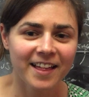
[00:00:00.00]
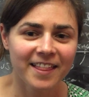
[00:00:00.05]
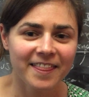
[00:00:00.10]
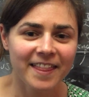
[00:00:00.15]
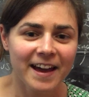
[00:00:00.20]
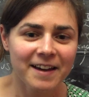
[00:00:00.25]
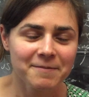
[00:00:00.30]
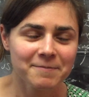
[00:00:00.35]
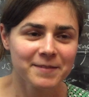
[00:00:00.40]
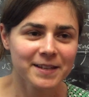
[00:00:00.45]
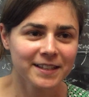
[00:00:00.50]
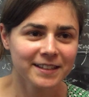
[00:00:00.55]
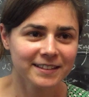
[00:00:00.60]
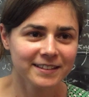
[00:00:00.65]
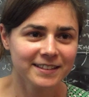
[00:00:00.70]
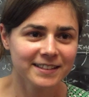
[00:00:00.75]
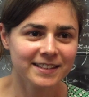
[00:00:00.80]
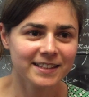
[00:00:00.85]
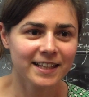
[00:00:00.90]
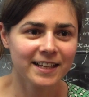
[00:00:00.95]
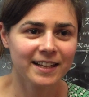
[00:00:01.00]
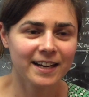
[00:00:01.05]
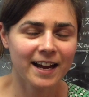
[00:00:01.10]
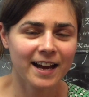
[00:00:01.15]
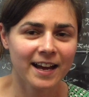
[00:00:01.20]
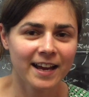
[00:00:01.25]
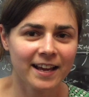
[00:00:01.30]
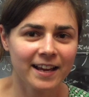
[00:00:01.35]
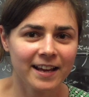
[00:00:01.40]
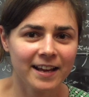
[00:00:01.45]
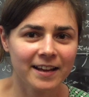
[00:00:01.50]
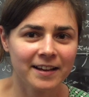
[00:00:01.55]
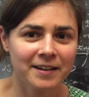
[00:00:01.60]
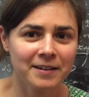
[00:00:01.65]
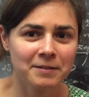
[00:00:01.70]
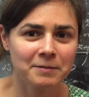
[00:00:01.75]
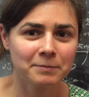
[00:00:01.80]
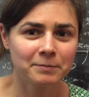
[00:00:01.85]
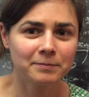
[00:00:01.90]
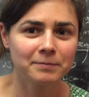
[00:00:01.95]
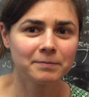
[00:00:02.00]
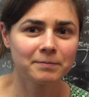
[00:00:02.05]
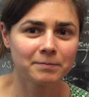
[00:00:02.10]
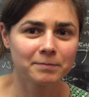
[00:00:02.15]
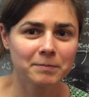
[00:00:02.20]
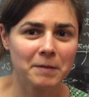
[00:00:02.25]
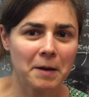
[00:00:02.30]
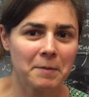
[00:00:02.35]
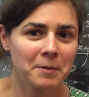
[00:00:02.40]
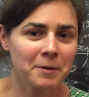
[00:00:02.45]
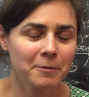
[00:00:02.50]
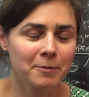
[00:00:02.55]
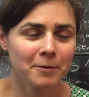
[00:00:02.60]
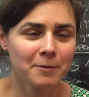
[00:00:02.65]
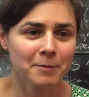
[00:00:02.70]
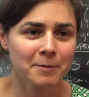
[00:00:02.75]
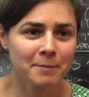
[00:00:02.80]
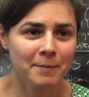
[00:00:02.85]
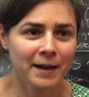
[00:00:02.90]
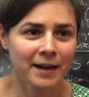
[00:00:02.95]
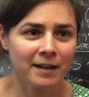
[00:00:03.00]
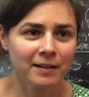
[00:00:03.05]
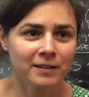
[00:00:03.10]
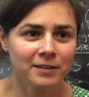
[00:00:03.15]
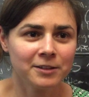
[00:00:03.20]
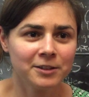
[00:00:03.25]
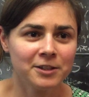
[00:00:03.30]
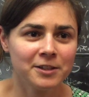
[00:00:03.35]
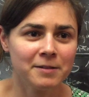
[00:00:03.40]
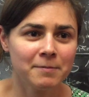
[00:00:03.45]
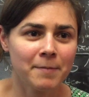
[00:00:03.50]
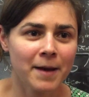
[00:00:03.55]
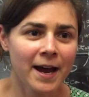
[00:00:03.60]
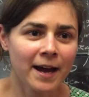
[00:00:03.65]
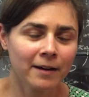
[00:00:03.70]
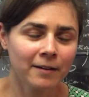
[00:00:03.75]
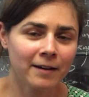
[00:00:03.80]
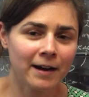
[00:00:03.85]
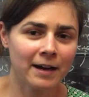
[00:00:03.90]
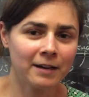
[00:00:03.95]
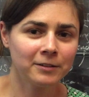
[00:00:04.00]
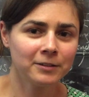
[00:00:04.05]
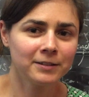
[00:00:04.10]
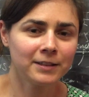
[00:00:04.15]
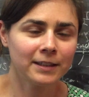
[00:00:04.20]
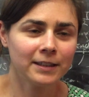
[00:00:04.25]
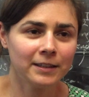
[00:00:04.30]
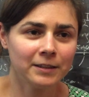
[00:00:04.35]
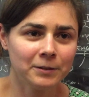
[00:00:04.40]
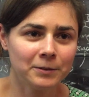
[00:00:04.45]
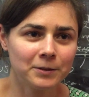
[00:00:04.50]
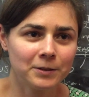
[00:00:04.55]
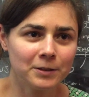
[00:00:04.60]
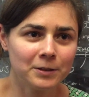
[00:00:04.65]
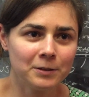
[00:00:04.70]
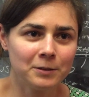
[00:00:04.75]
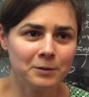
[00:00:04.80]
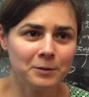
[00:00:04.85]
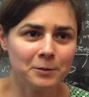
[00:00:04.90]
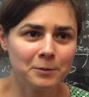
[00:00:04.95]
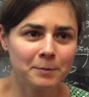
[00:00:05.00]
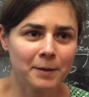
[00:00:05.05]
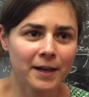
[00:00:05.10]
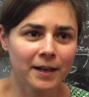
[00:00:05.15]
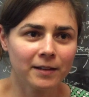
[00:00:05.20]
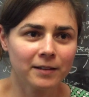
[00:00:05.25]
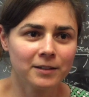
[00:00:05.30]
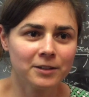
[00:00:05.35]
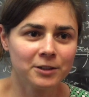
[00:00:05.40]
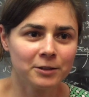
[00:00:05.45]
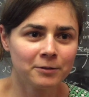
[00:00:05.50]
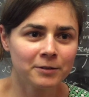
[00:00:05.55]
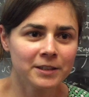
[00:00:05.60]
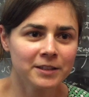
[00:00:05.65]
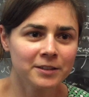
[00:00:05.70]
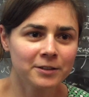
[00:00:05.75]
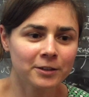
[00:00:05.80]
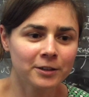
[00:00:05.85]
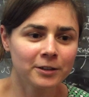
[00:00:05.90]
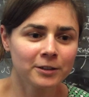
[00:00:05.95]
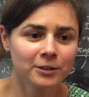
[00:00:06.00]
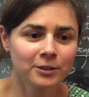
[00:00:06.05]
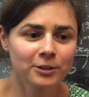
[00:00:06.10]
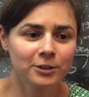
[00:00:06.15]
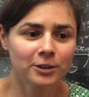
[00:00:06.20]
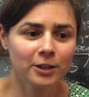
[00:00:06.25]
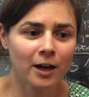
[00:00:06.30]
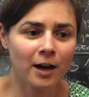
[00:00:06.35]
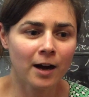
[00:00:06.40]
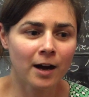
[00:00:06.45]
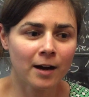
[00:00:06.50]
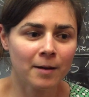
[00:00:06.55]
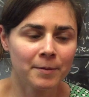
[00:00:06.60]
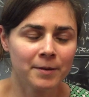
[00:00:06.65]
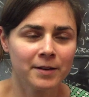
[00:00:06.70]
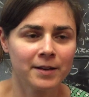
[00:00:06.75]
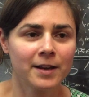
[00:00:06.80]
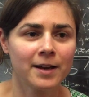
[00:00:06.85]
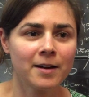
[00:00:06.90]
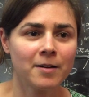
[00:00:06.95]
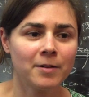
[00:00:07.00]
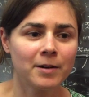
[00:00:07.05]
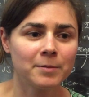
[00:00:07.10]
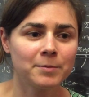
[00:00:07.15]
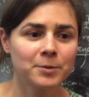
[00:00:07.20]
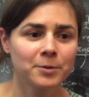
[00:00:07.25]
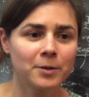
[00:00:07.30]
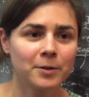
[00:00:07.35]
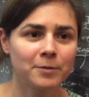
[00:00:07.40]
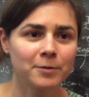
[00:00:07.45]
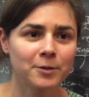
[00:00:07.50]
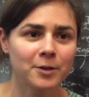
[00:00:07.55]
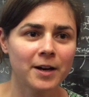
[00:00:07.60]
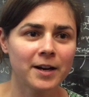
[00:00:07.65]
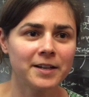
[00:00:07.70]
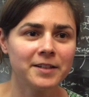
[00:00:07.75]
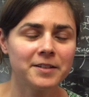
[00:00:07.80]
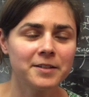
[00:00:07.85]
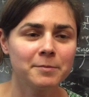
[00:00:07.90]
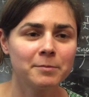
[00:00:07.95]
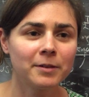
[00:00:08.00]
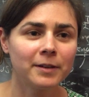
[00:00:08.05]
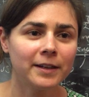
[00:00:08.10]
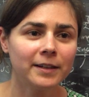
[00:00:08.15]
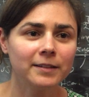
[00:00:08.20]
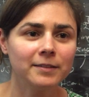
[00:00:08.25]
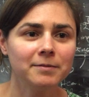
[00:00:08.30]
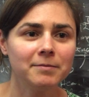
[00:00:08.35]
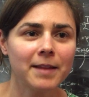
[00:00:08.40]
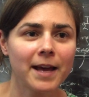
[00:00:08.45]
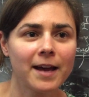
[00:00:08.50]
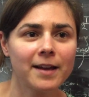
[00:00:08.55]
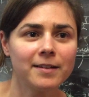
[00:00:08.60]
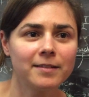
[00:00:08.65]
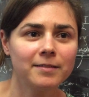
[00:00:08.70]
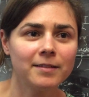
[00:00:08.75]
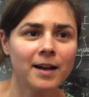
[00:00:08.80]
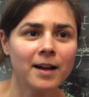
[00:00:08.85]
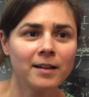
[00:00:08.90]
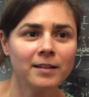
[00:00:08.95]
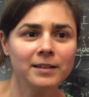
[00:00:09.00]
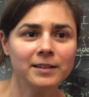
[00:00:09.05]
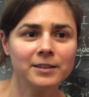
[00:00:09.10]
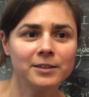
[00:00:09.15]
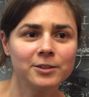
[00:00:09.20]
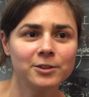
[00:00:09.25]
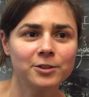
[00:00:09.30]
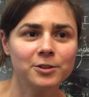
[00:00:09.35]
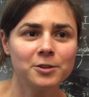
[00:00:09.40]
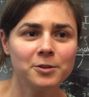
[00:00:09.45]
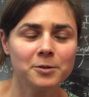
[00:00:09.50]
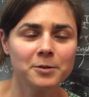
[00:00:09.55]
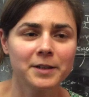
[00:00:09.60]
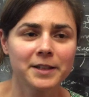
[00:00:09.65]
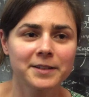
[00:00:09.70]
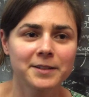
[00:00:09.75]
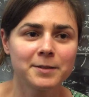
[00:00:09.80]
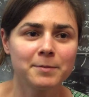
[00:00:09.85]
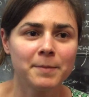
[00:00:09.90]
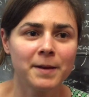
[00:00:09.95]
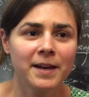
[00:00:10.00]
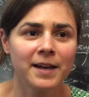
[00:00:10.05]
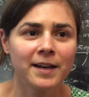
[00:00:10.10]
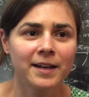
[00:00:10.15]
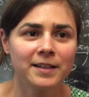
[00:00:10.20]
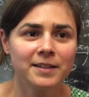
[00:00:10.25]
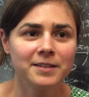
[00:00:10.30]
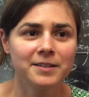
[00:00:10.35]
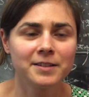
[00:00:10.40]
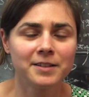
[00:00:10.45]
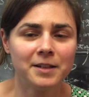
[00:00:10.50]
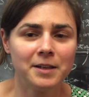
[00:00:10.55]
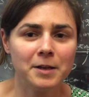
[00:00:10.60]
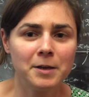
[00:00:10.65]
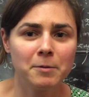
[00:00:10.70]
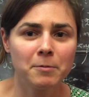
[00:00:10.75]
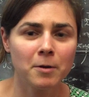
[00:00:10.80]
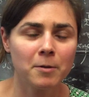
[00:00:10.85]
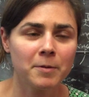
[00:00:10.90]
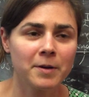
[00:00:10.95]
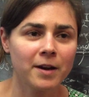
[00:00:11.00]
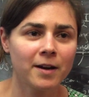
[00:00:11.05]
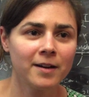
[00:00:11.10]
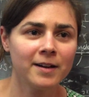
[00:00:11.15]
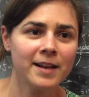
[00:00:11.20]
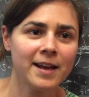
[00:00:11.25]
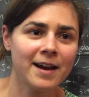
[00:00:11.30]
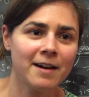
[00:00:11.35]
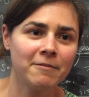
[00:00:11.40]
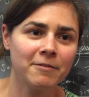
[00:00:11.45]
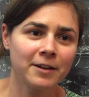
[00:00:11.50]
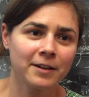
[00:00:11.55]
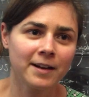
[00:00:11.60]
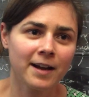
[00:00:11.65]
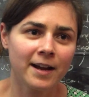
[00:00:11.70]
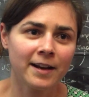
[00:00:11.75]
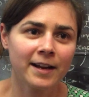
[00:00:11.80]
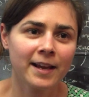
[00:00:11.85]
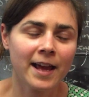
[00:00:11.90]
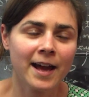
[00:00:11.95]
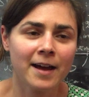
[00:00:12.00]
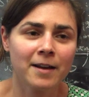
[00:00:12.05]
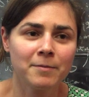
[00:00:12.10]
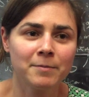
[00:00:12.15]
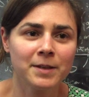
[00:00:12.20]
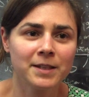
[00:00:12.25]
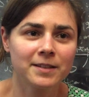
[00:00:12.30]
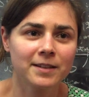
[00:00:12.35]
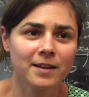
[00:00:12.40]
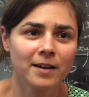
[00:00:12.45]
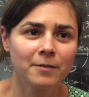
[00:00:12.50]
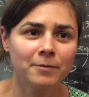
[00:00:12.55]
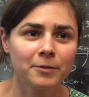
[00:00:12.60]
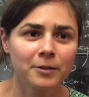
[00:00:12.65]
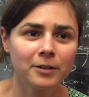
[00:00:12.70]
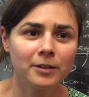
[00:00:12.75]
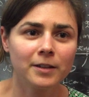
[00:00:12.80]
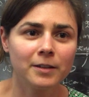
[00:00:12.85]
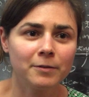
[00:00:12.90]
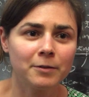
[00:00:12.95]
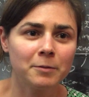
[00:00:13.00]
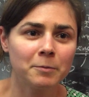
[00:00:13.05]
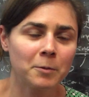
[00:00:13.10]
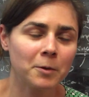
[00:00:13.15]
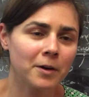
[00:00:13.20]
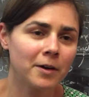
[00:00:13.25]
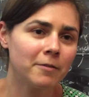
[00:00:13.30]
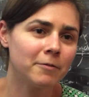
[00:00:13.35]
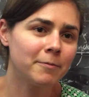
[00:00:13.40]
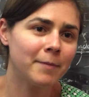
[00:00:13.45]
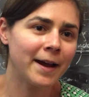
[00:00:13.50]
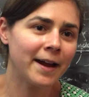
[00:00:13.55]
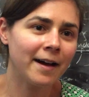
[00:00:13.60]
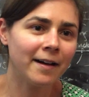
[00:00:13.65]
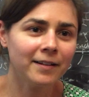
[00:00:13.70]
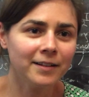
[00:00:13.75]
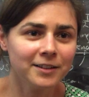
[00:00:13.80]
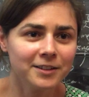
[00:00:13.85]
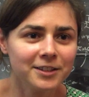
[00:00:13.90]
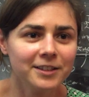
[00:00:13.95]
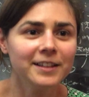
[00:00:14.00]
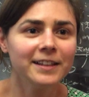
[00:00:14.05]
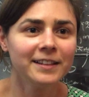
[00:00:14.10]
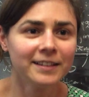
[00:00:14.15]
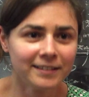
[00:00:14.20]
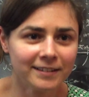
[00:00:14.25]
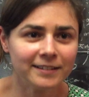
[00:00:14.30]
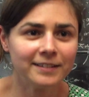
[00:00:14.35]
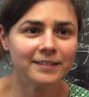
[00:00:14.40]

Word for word: That means that I am coming from a biology background. I used to do biology research, um, and now I'm sort of trying to bring that knowledge to expand what we already have on Khan Academy to cover even more of biology.